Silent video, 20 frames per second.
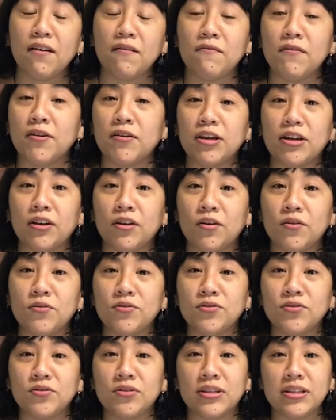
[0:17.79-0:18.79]
very
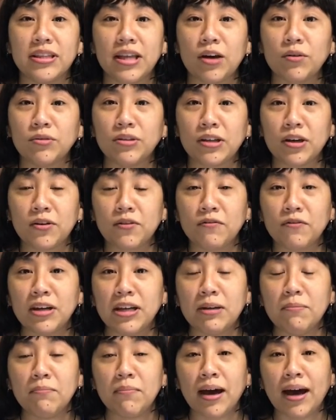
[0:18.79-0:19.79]
close to the downtown of
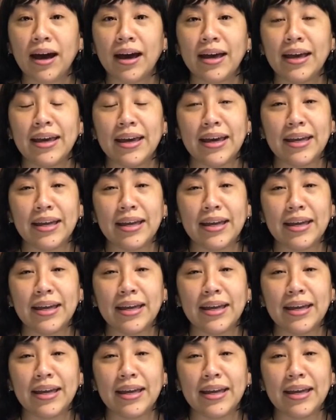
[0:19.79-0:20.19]
Lima.